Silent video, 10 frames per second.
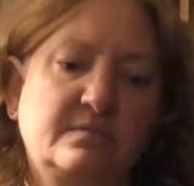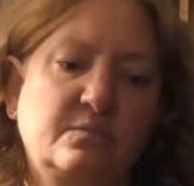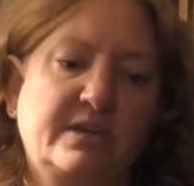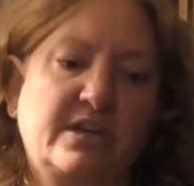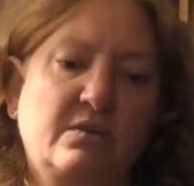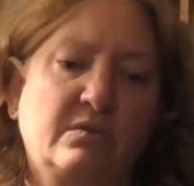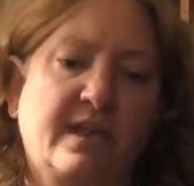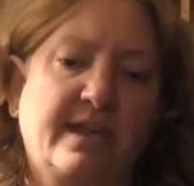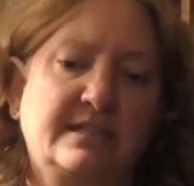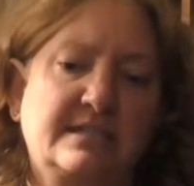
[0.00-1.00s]
We know
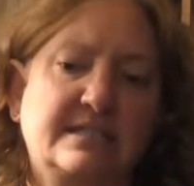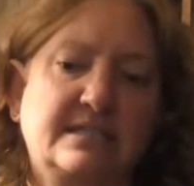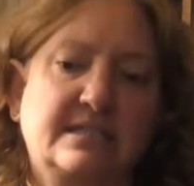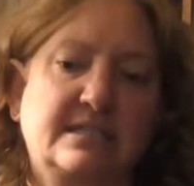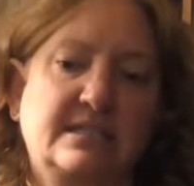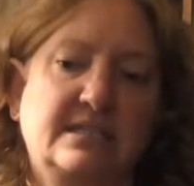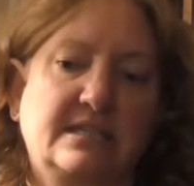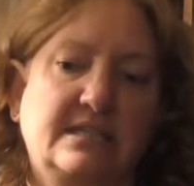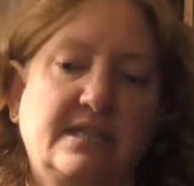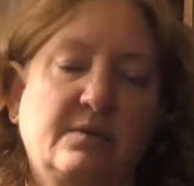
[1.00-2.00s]
that
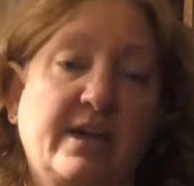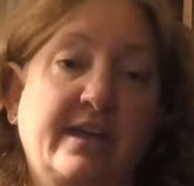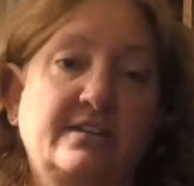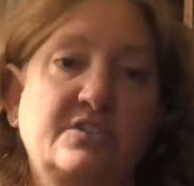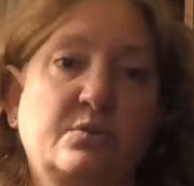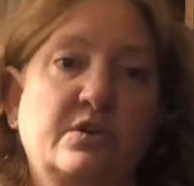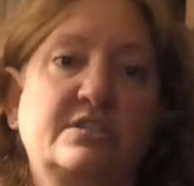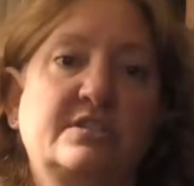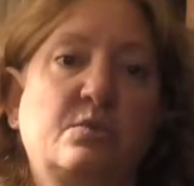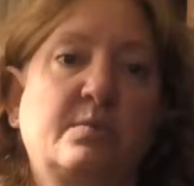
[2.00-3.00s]
they were headed
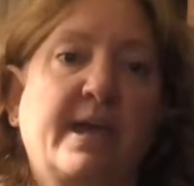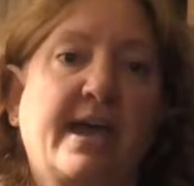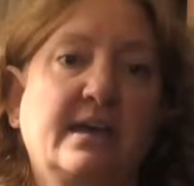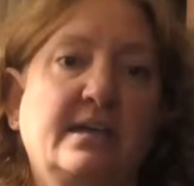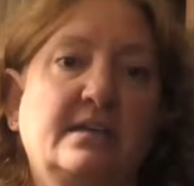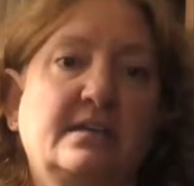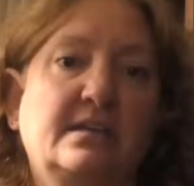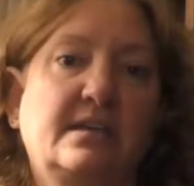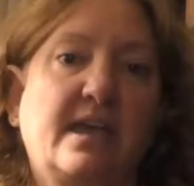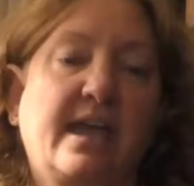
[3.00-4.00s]
towards Quebec,
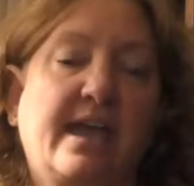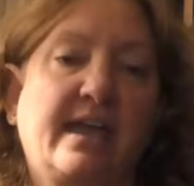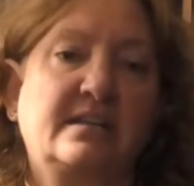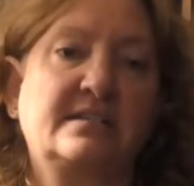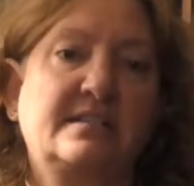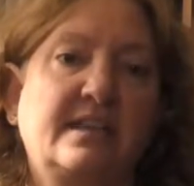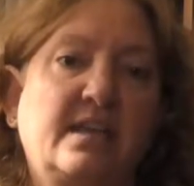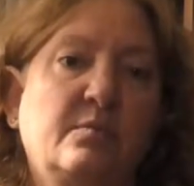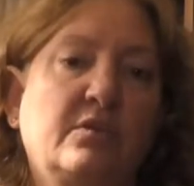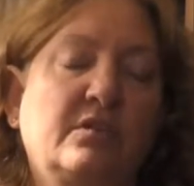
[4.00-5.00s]
and
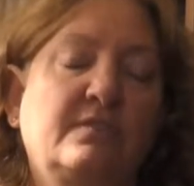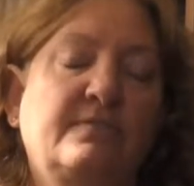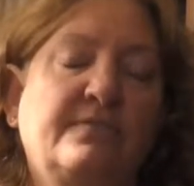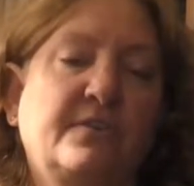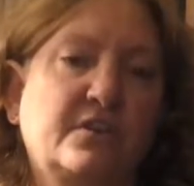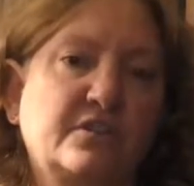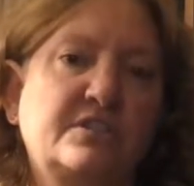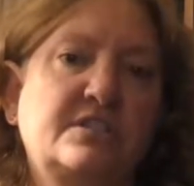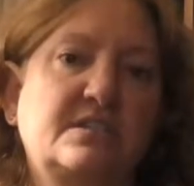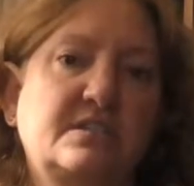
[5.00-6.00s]
they were the
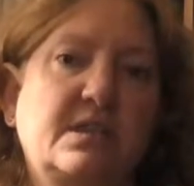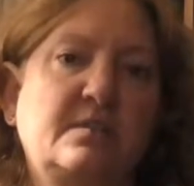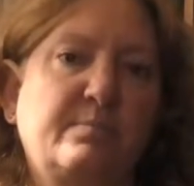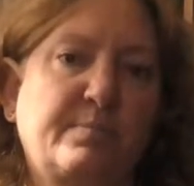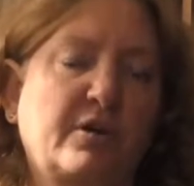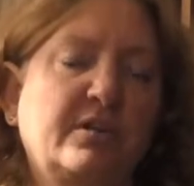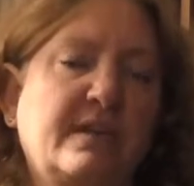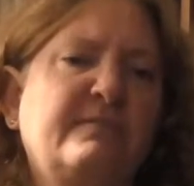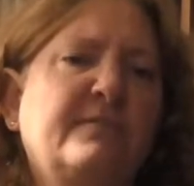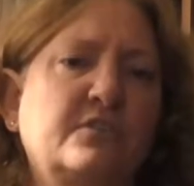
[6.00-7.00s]
first, in part of
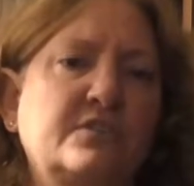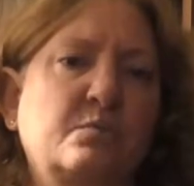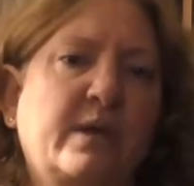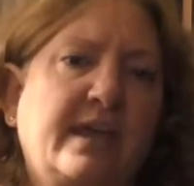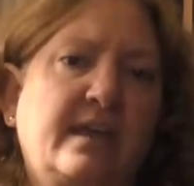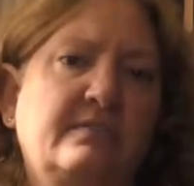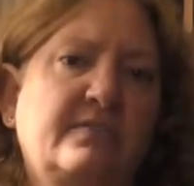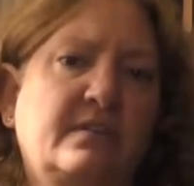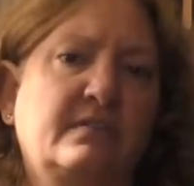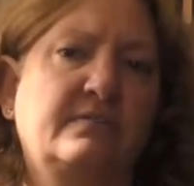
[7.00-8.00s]
that first wave
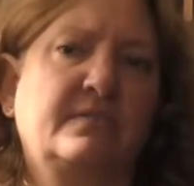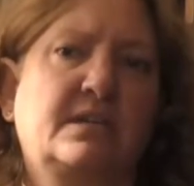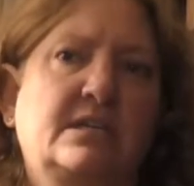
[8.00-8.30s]
of,